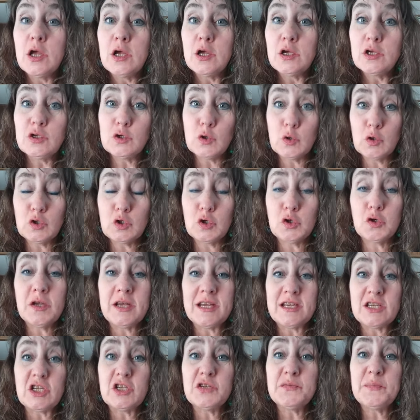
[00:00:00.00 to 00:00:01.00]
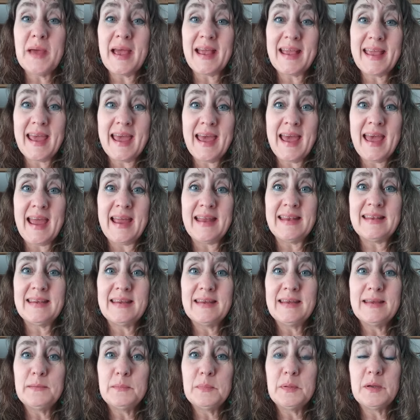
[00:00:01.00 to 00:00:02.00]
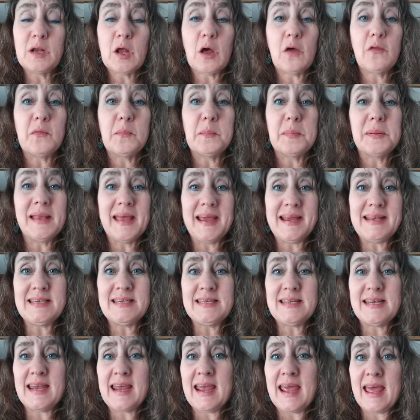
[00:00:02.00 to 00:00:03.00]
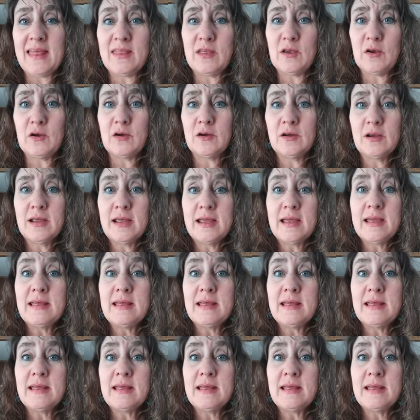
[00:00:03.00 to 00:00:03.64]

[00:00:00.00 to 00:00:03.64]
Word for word: Sort your dishes by kind. Put all the plates together,